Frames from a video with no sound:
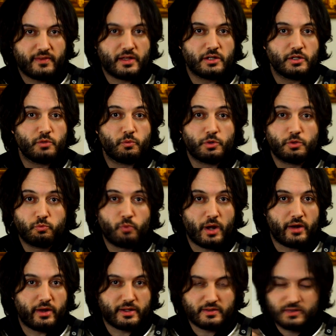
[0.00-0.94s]
and then you would
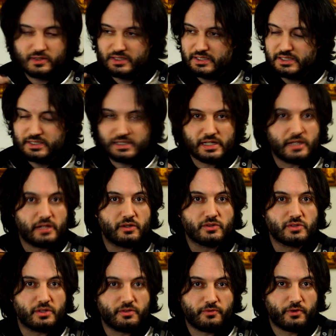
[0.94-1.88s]
wear it
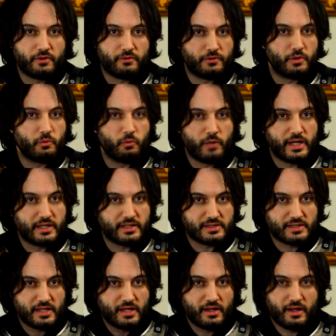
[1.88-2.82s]
continuously for a few
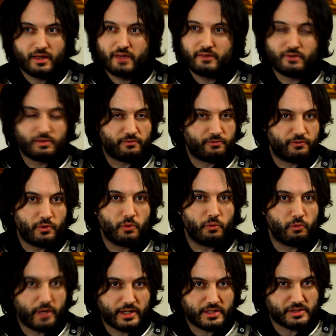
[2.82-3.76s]
weeks, even
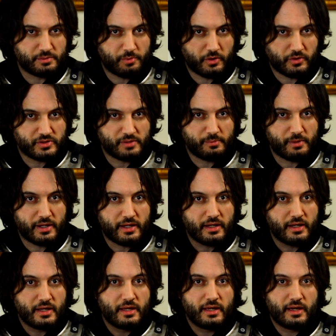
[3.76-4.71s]
four weeks
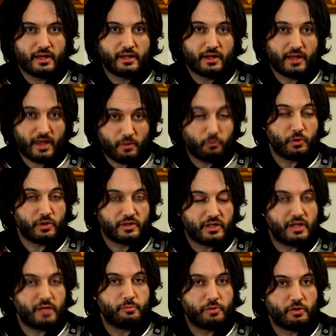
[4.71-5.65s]
possibly, and it would
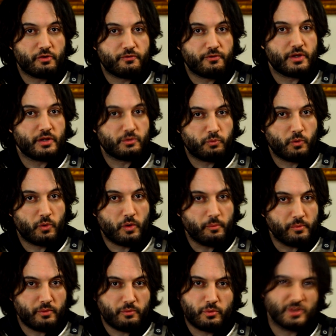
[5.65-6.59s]
keep your feet warm
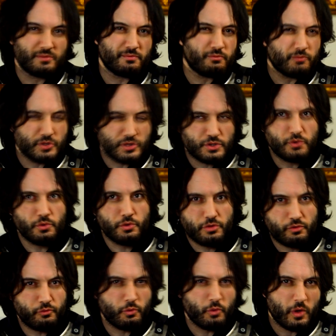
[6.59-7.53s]
form would
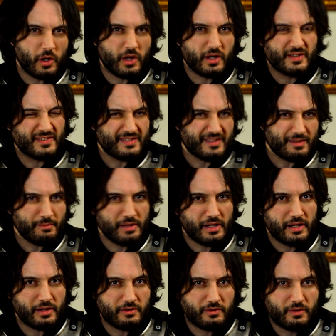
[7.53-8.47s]
sort of work
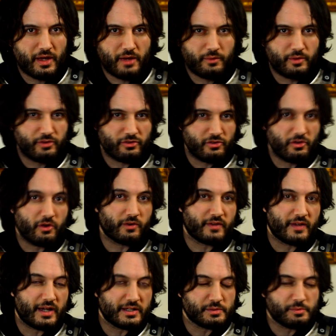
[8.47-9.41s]
similarly to how a
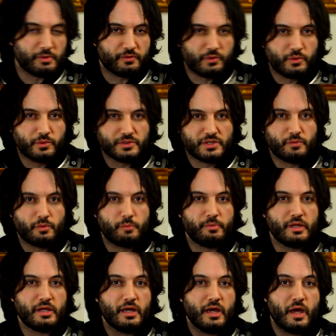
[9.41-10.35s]
sock does, but of course it
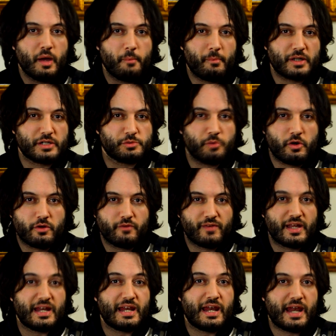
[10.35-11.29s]
would be much more
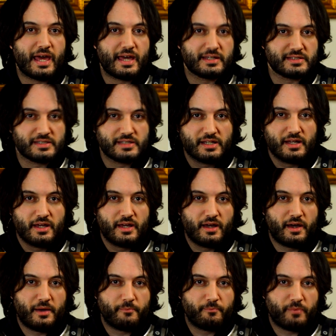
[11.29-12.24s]
of a less
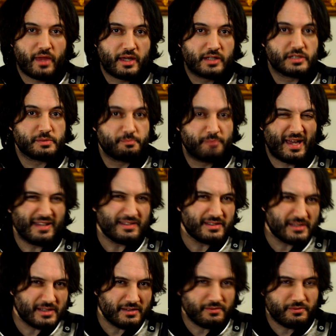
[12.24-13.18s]
um,
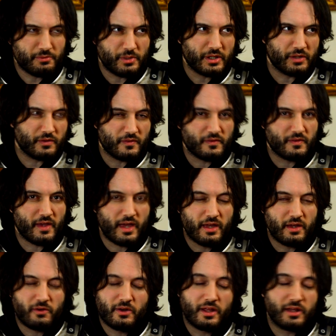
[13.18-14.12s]
expensive, we could
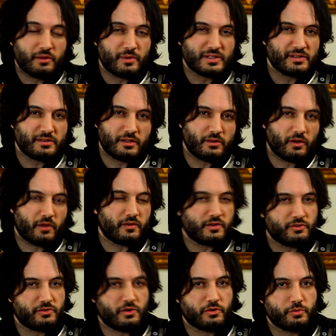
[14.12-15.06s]
say, or anyways, not
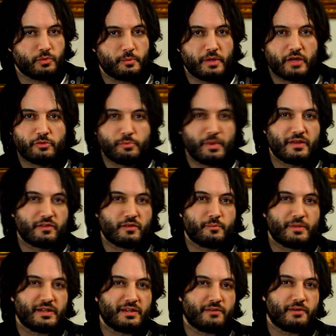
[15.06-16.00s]
the socks would be
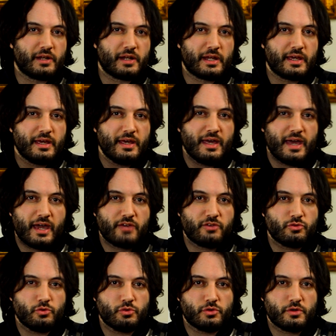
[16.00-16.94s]
expensive, but definitely a
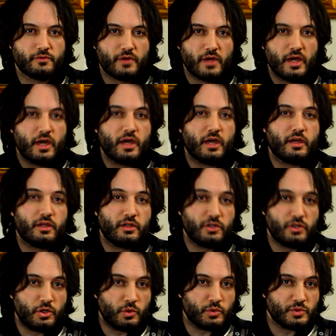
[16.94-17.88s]
sort of
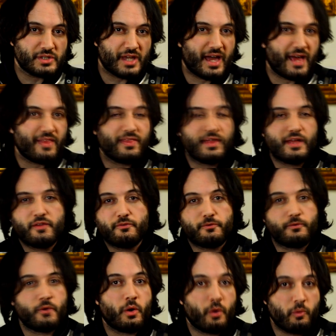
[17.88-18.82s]
use and then
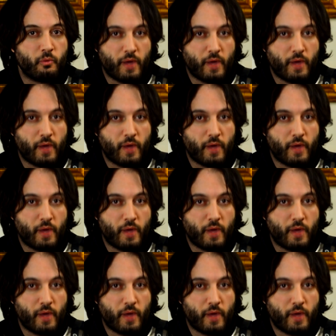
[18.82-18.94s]
throw